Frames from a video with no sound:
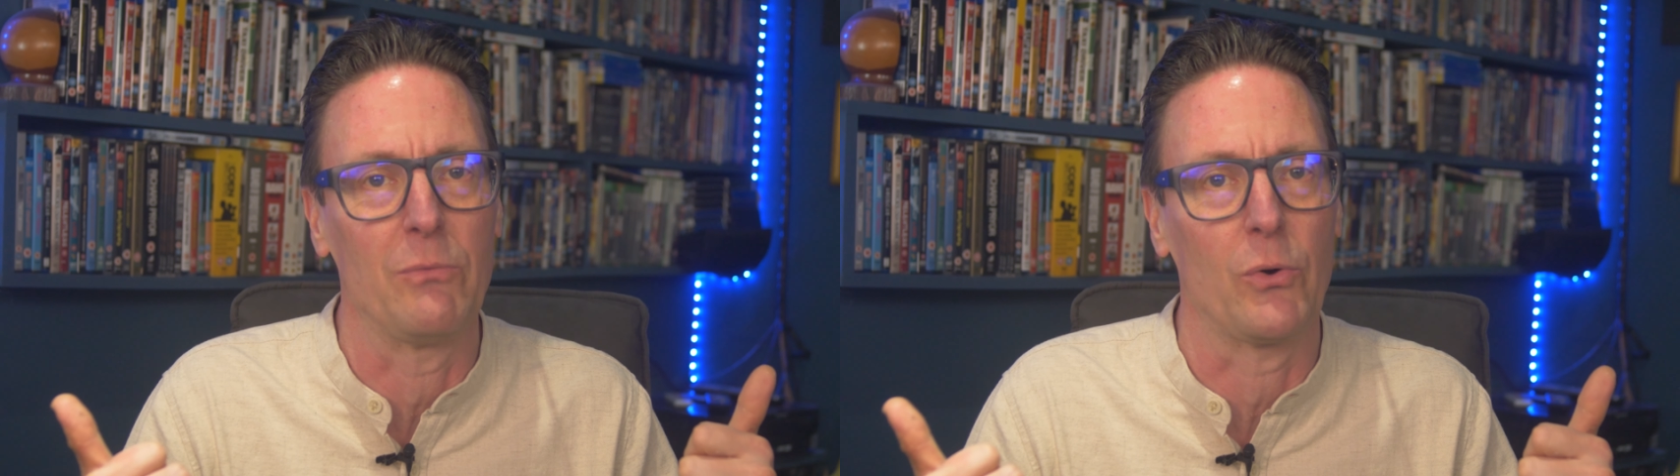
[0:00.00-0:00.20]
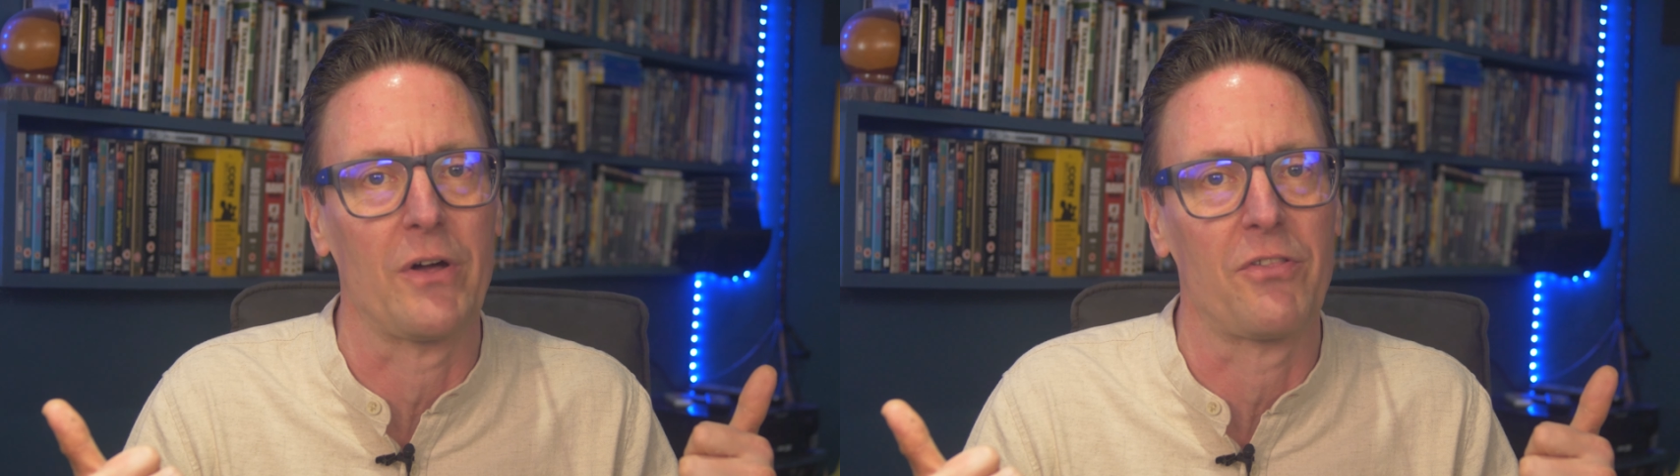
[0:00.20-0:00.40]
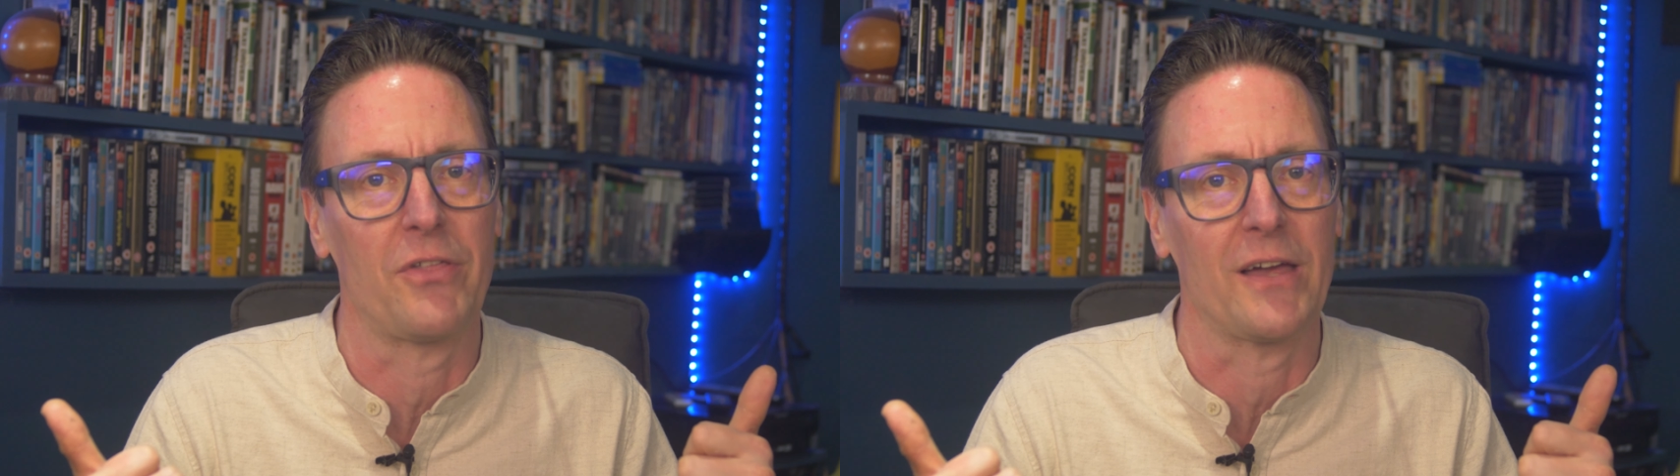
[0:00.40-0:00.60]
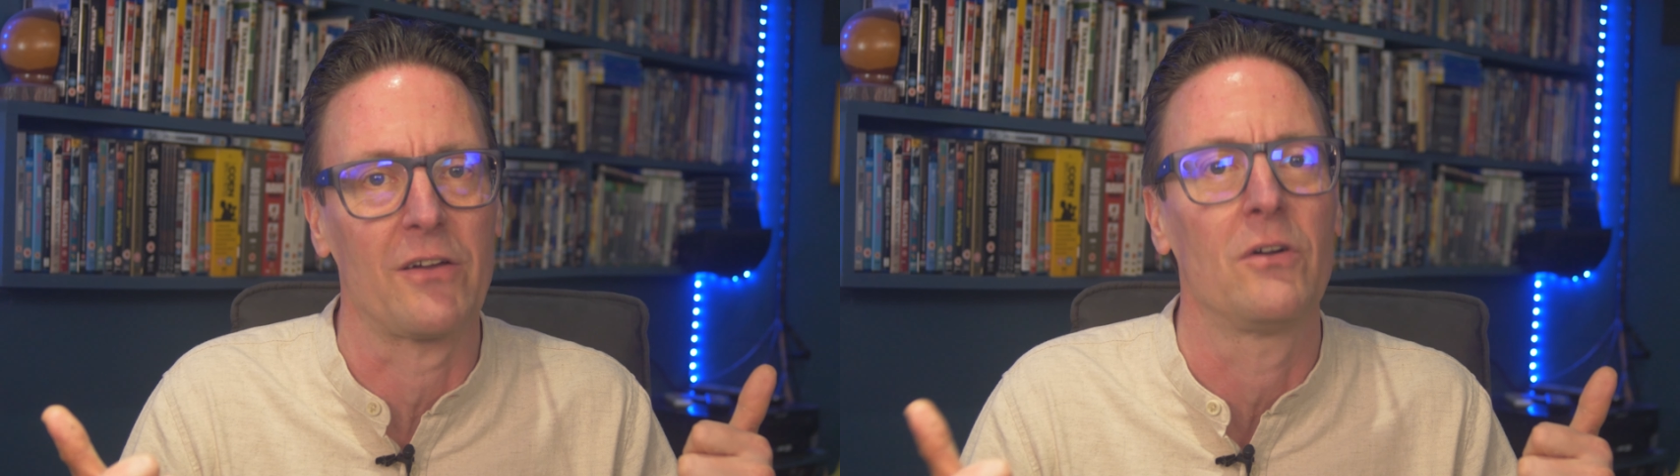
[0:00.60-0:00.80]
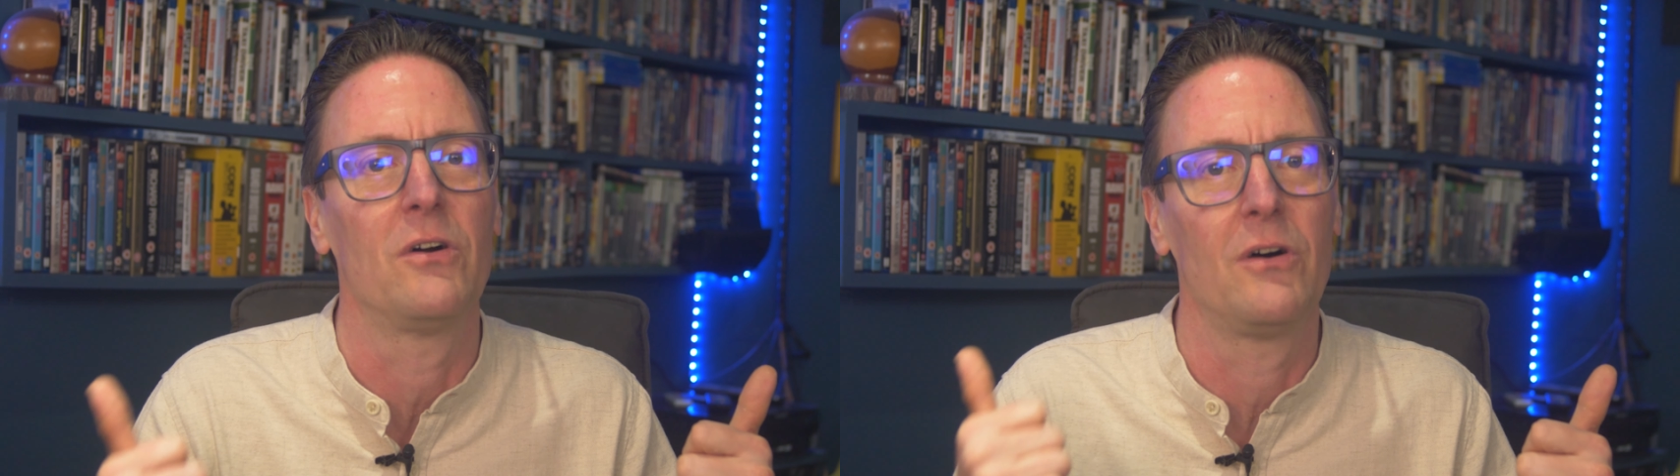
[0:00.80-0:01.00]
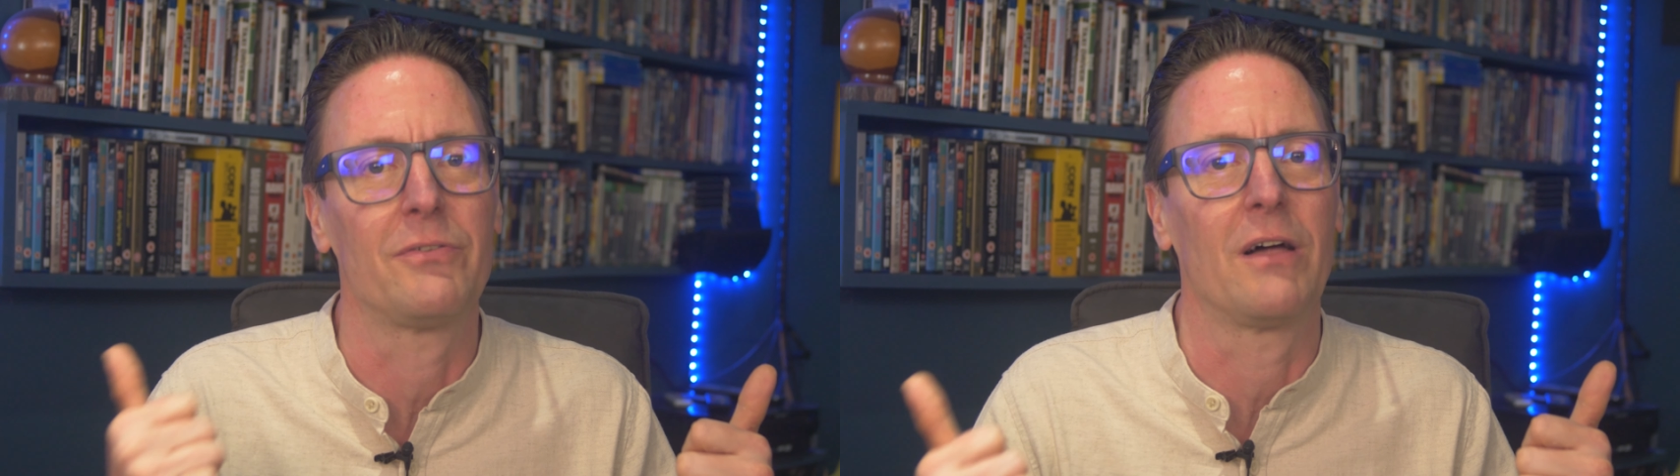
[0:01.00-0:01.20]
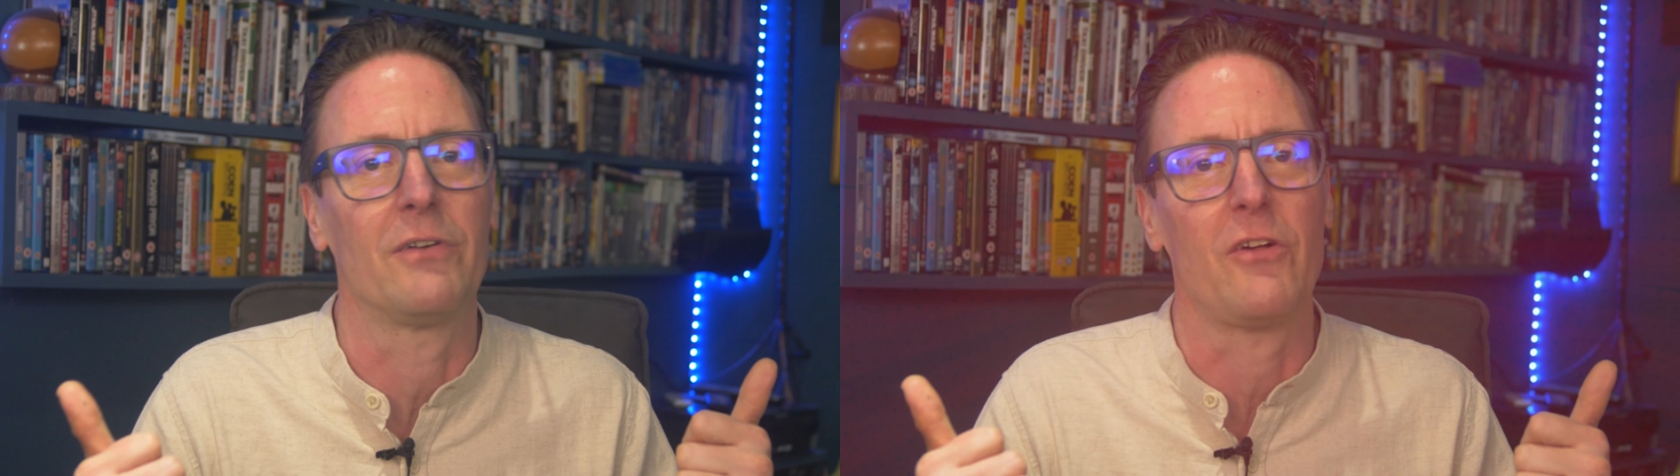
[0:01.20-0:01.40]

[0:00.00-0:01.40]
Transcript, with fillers: what I think of Love